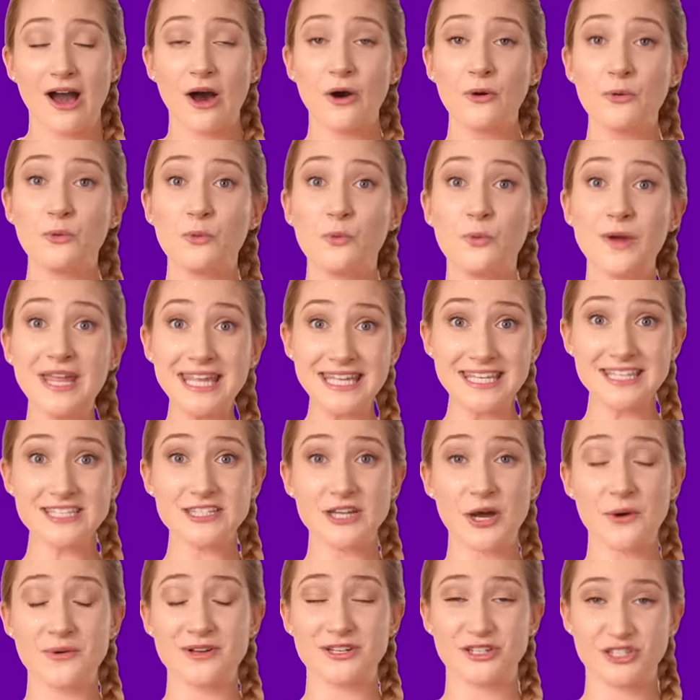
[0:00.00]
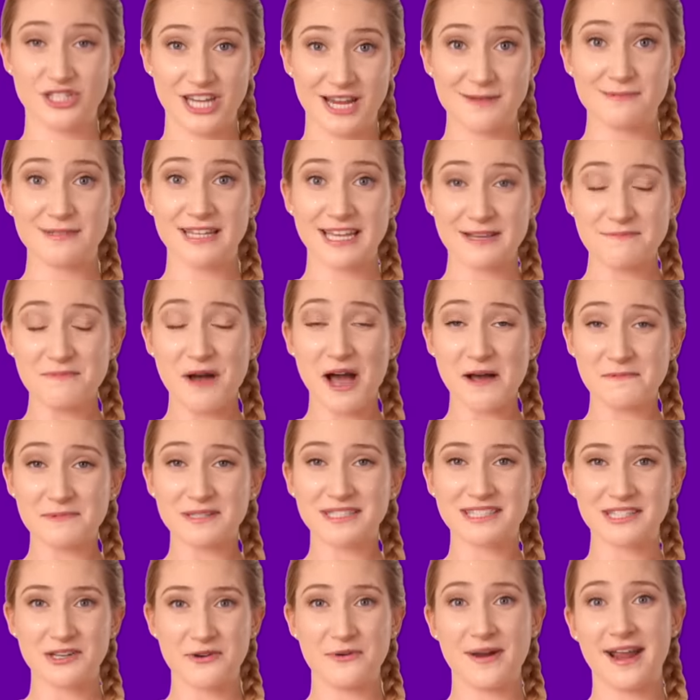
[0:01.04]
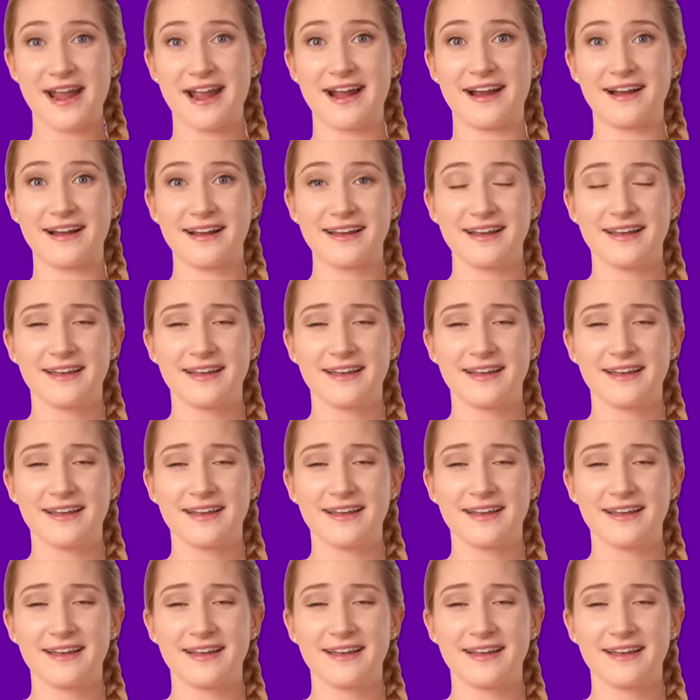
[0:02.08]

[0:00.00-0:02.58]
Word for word: A window is shaped like Papa Square.